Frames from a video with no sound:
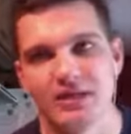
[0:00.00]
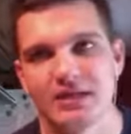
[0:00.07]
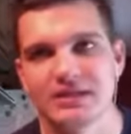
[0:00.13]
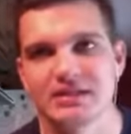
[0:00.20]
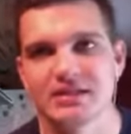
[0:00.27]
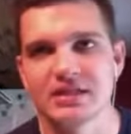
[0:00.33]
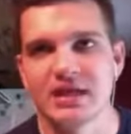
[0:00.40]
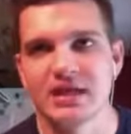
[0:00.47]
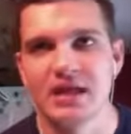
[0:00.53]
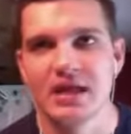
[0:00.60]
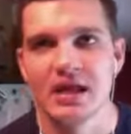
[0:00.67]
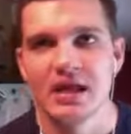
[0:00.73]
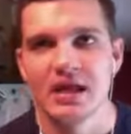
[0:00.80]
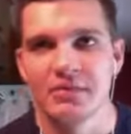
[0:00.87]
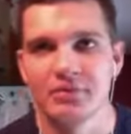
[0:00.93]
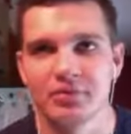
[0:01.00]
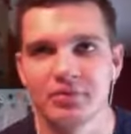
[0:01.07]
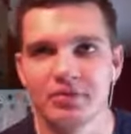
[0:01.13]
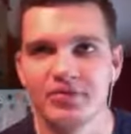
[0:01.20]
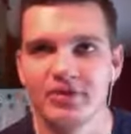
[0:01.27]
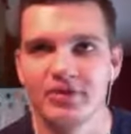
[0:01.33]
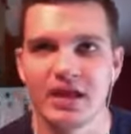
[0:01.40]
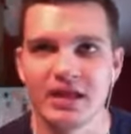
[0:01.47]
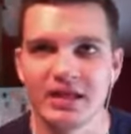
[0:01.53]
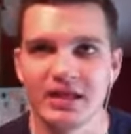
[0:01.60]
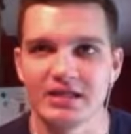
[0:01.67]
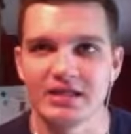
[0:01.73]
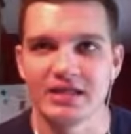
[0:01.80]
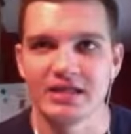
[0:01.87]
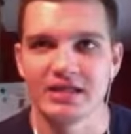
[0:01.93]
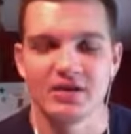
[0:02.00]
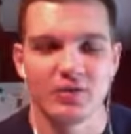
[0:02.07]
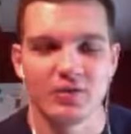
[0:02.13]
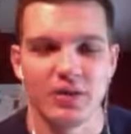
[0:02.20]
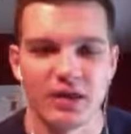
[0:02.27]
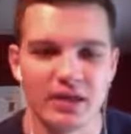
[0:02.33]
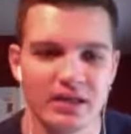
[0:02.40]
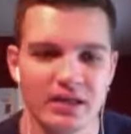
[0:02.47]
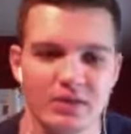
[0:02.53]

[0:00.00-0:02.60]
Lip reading: He's proven that he's here to win.